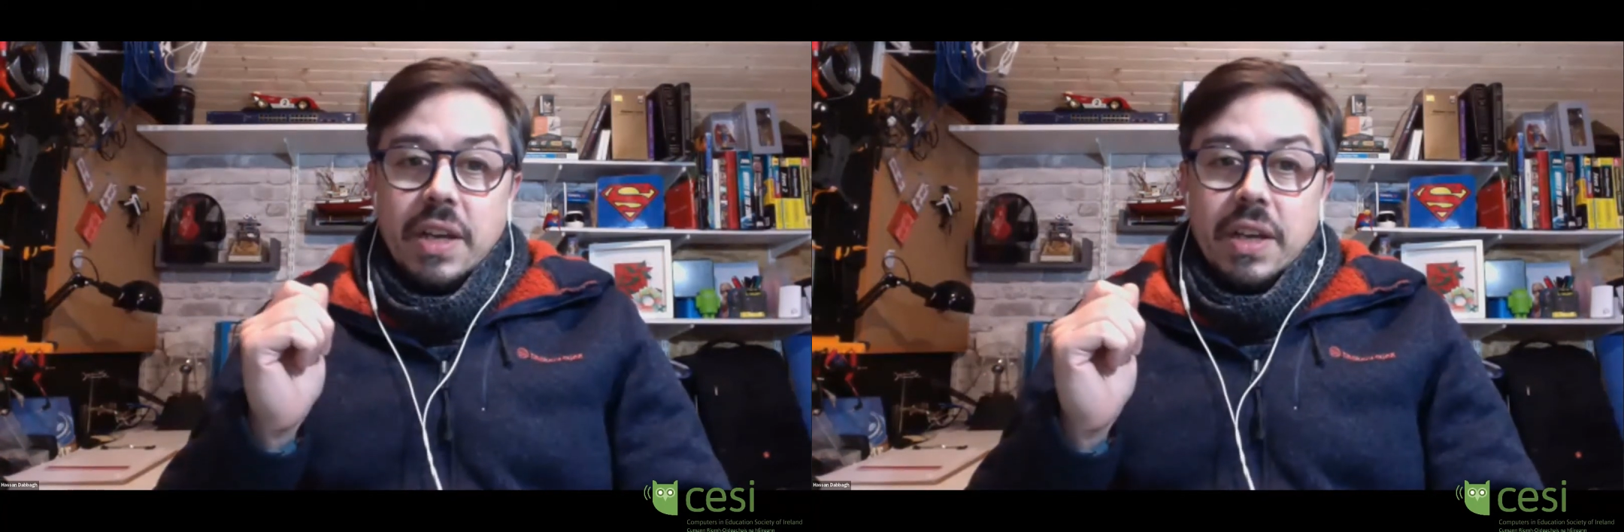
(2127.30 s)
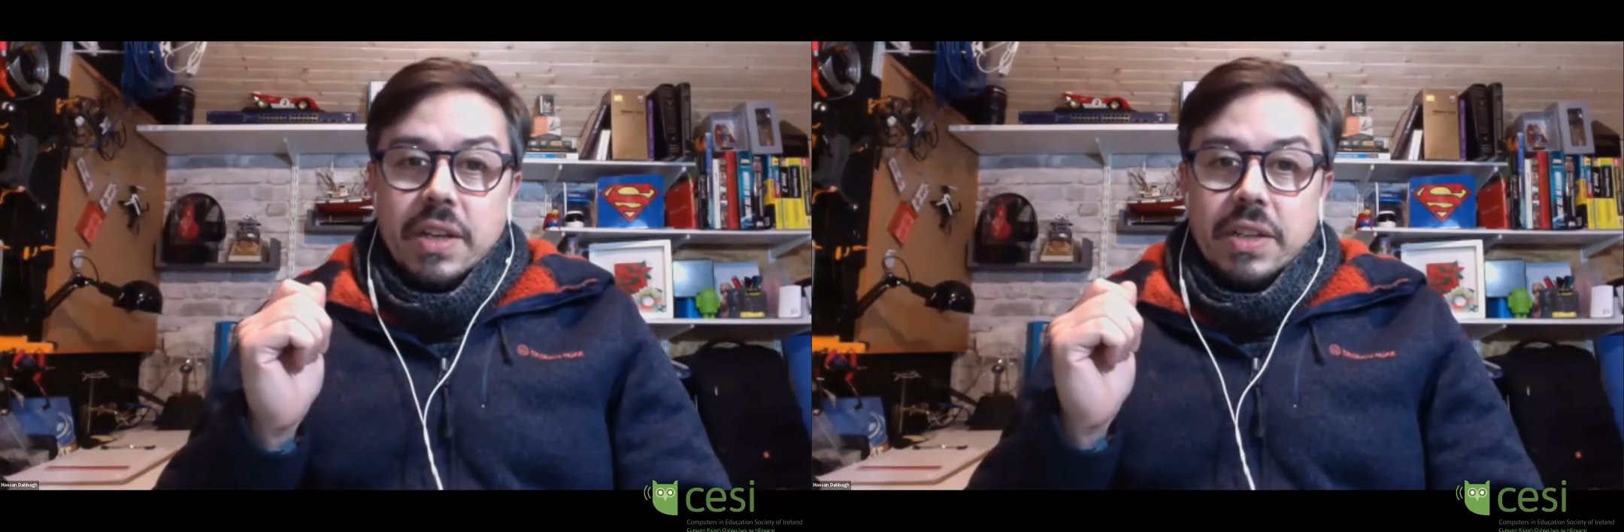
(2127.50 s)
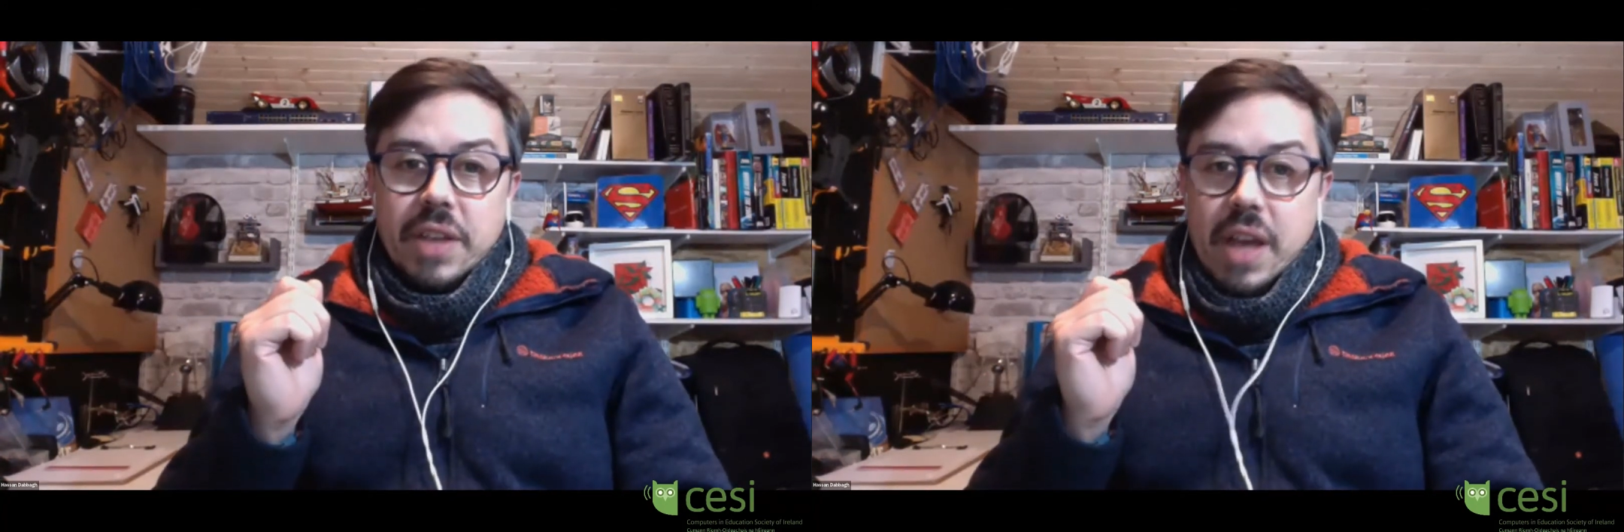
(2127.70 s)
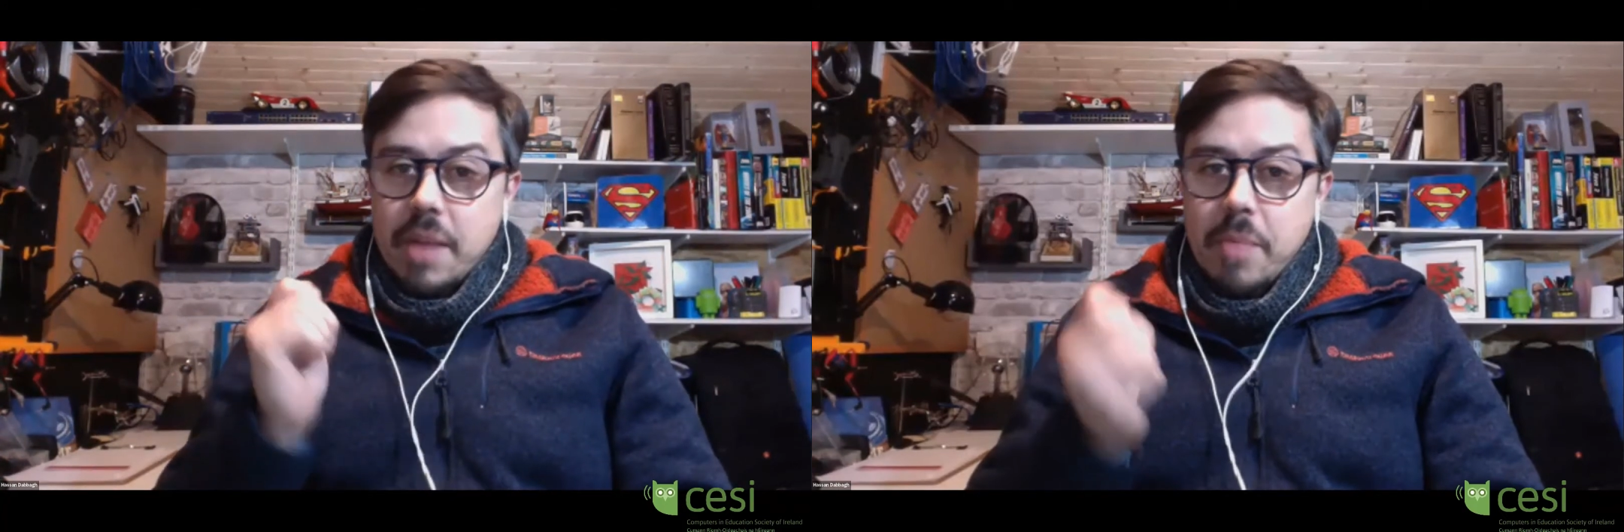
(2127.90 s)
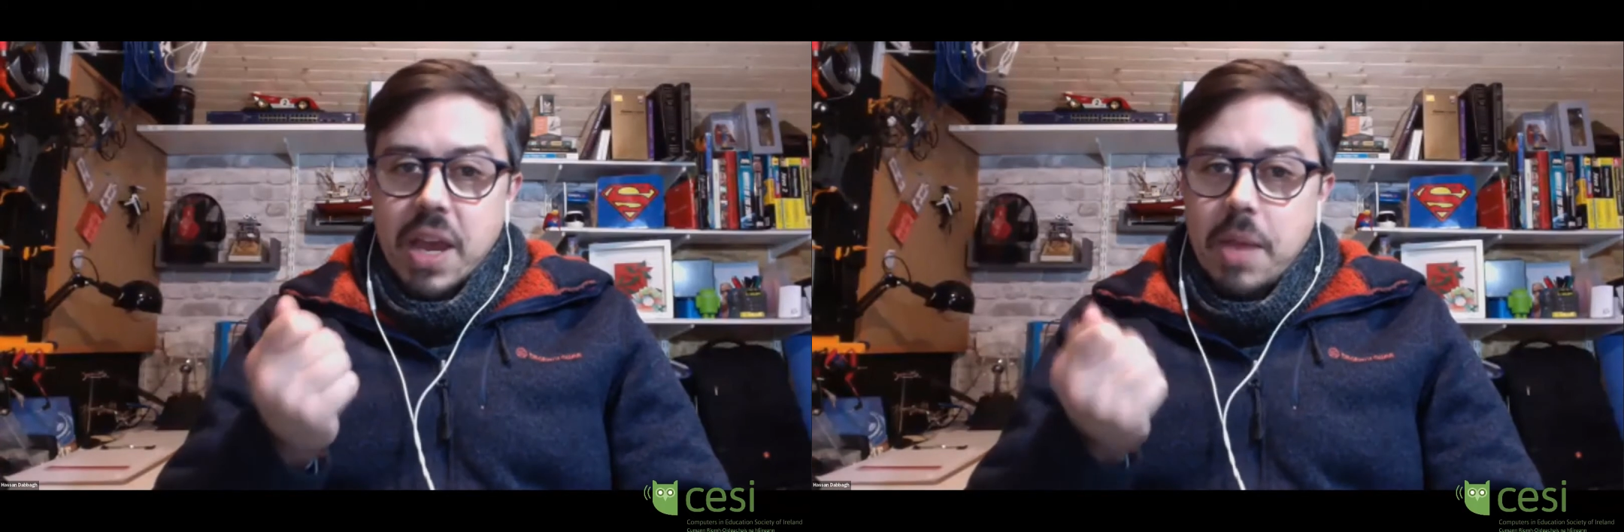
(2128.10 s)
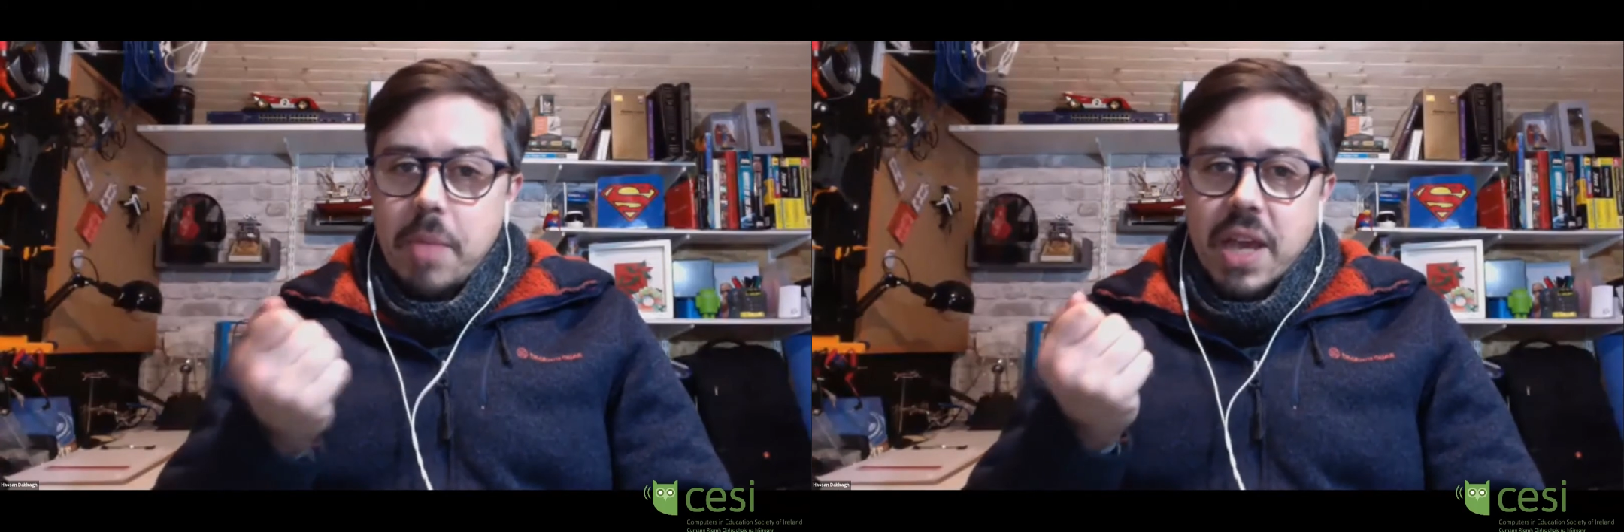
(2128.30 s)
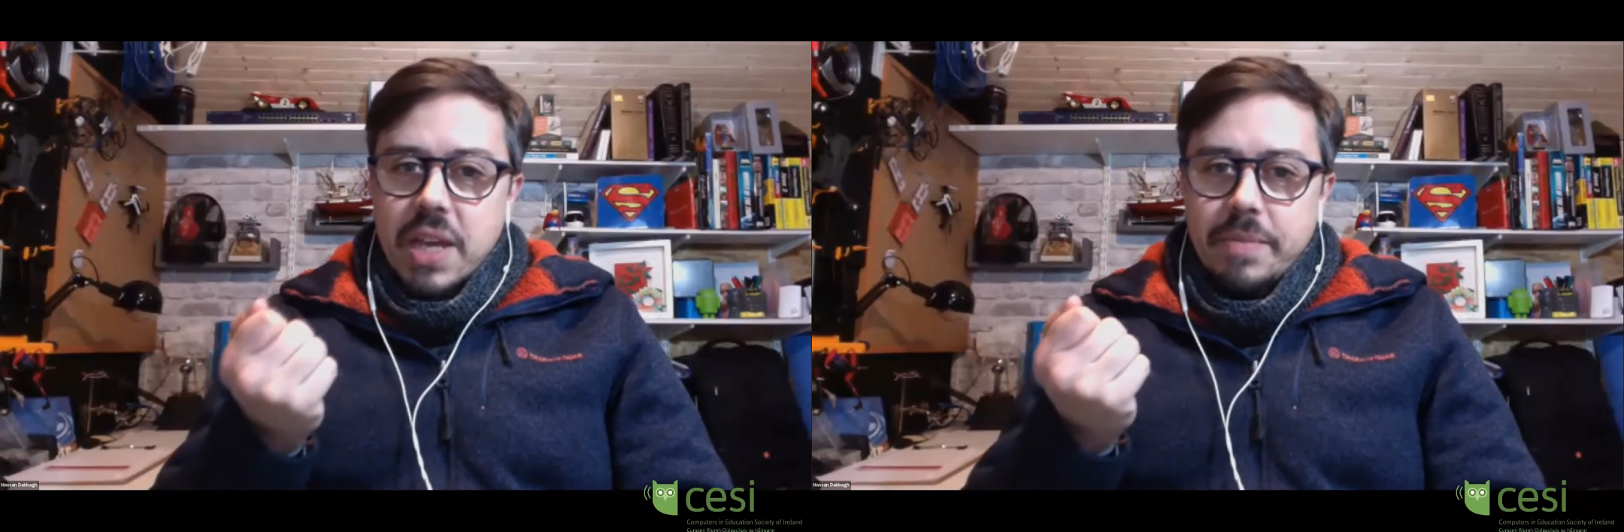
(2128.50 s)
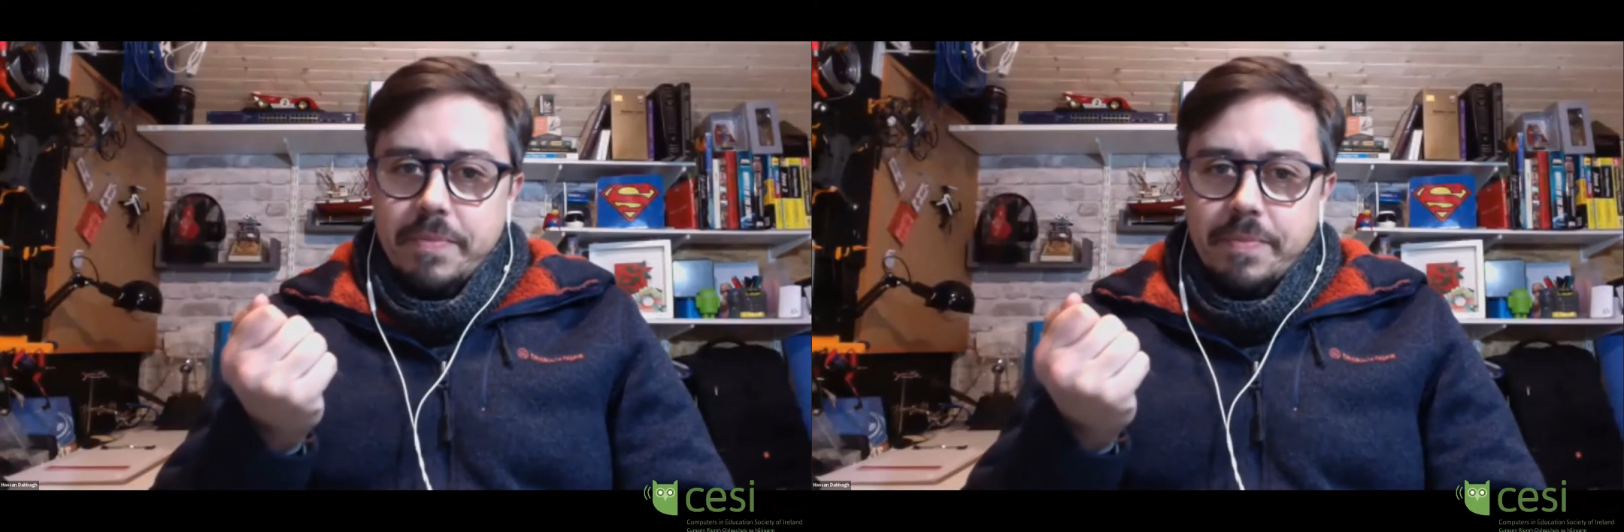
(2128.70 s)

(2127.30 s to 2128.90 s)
she had a makey,